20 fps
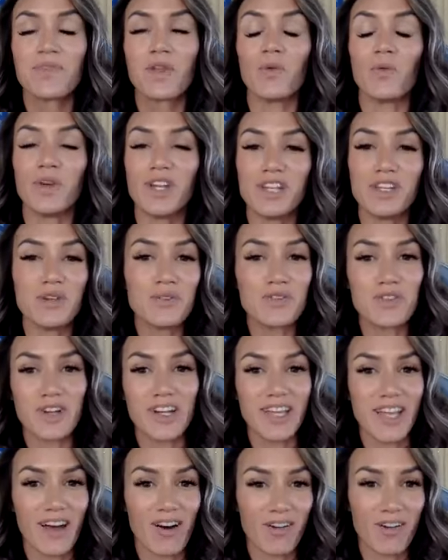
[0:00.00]
When you
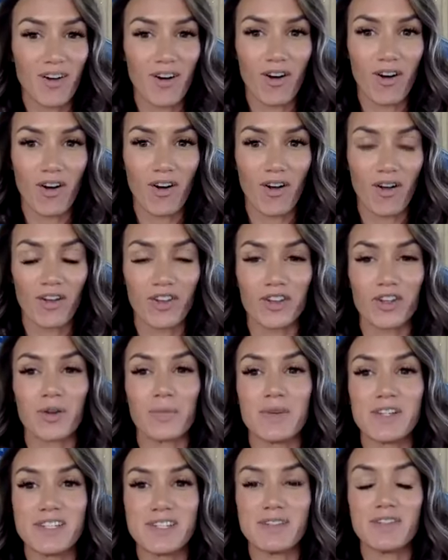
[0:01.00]
drink alcohol,
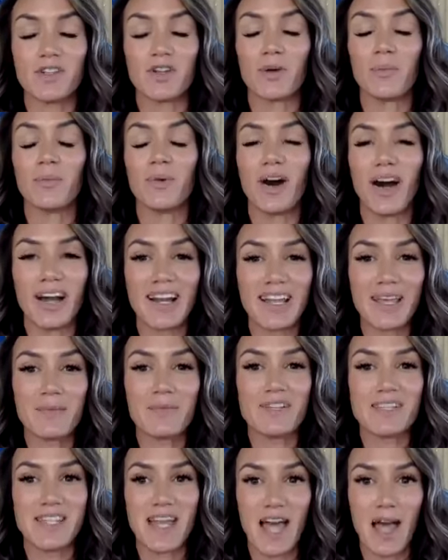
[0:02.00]
your body
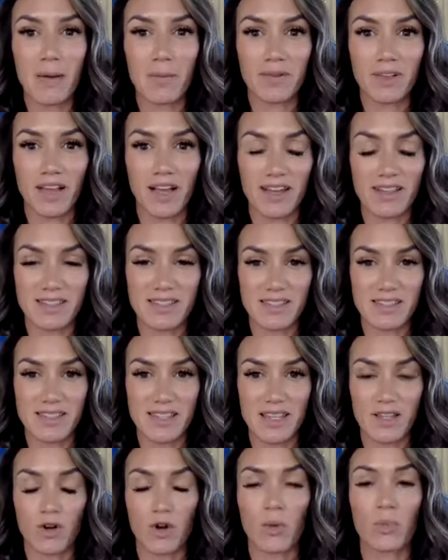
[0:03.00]
metabolizes
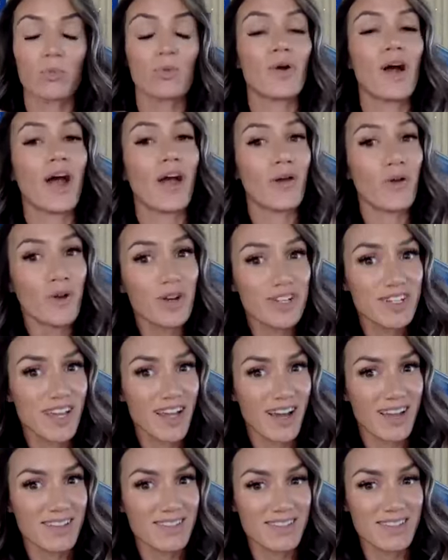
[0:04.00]
it or
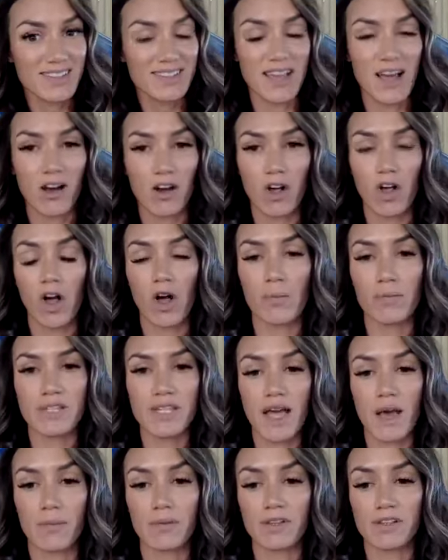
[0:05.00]
prioritizes alcohol
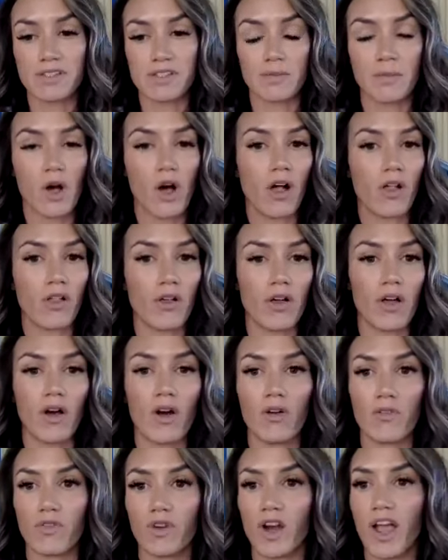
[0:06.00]
metabolism all
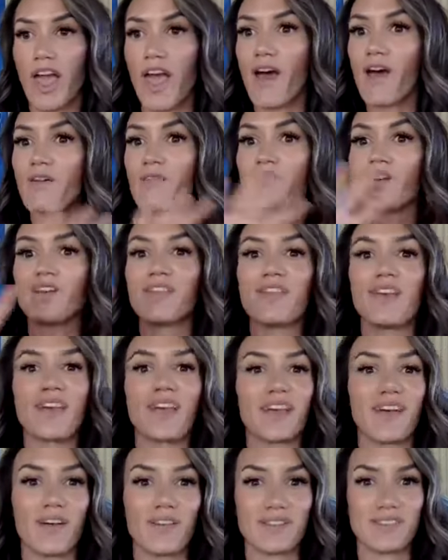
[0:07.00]
over
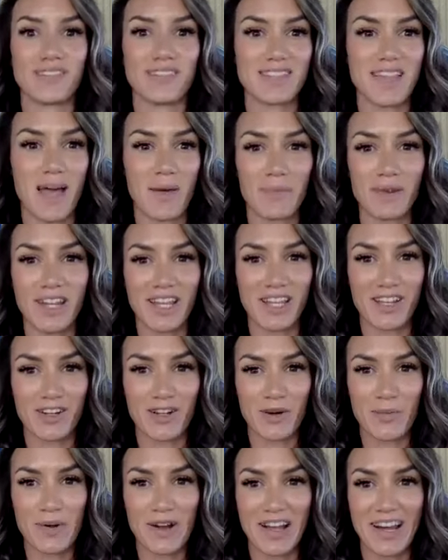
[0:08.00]
everything else that's happening in
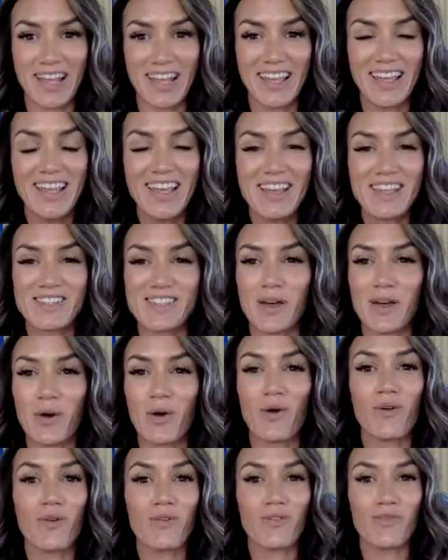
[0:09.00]
your body.
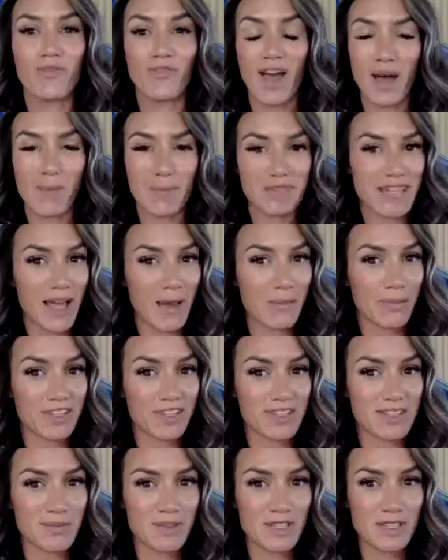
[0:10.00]
So fat
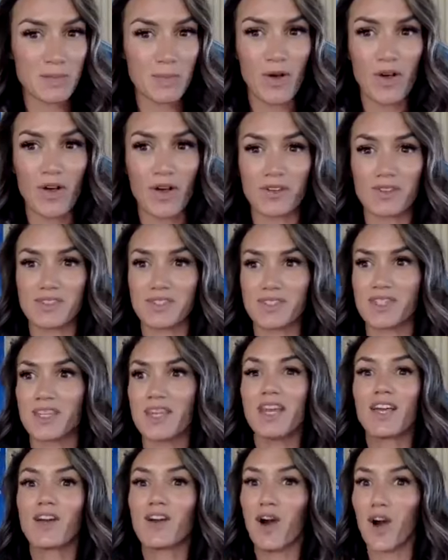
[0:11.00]
metabolism is paused.
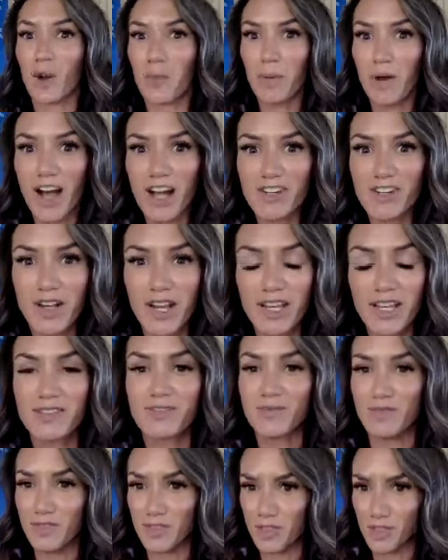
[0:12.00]
Carbohydrate,
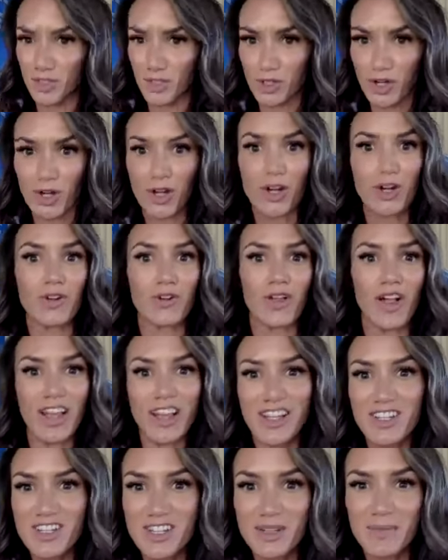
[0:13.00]
sugar,
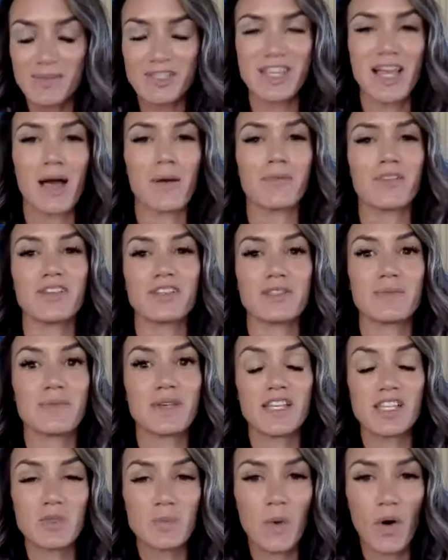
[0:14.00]
glycogen metabolism
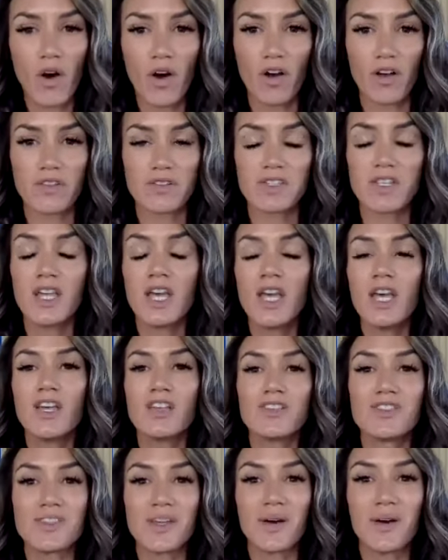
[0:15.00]
is paused.
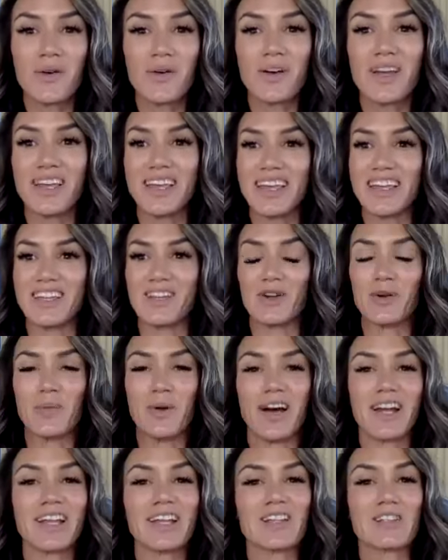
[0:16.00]
So your
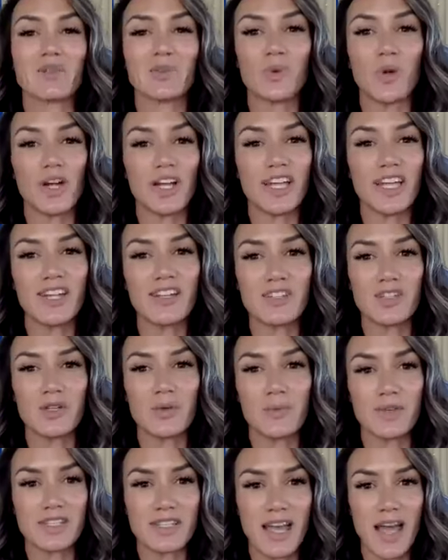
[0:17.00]
body is working to
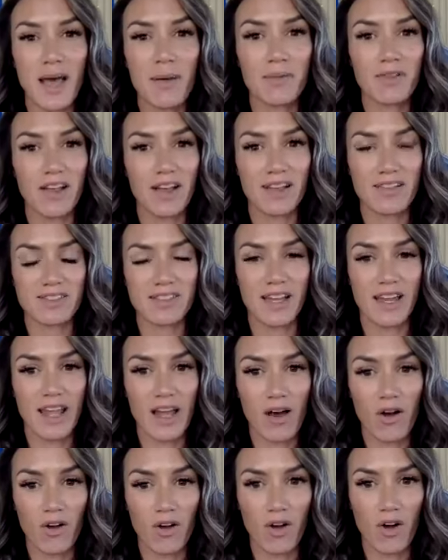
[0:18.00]
metabolize that
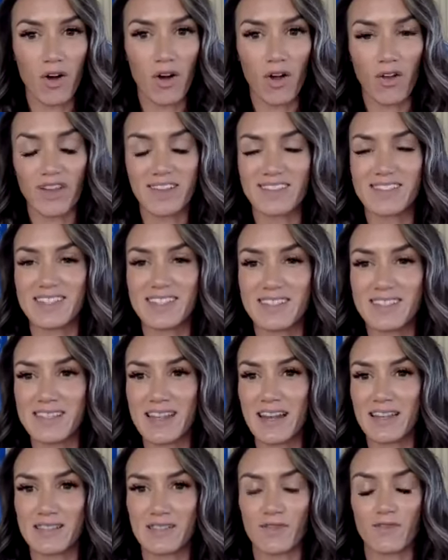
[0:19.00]
alcohol. It sees it
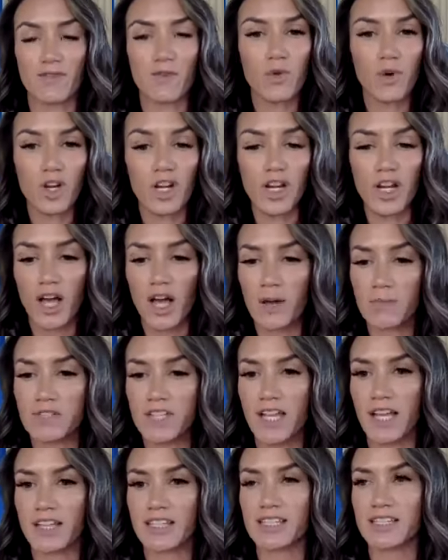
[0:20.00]
as a foreign
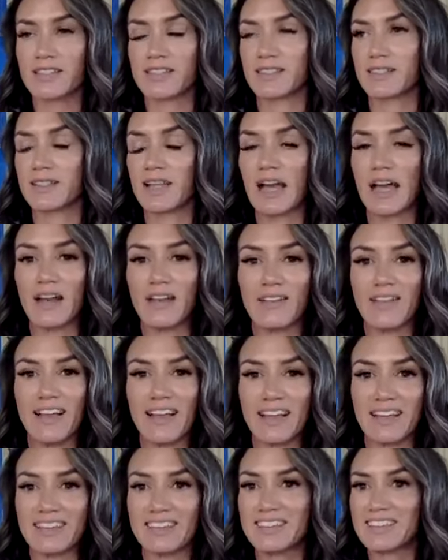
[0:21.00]
object. It's kind of
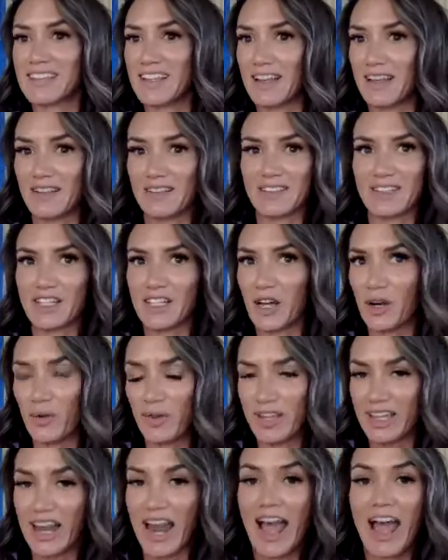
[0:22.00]
like,
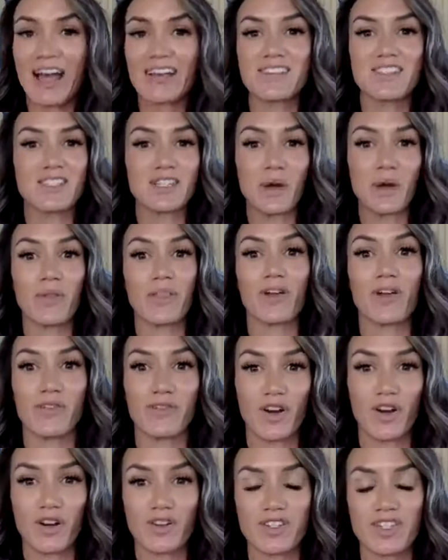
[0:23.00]
it has to go there
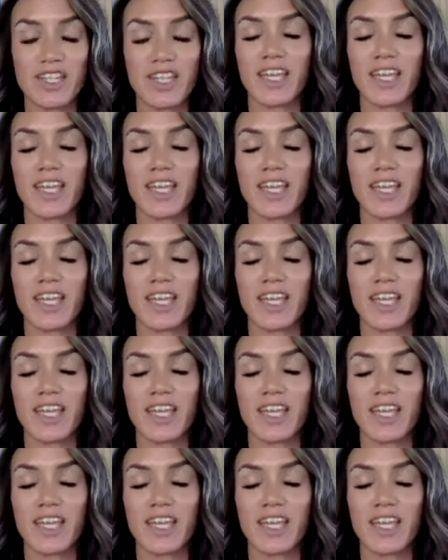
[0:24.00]
first.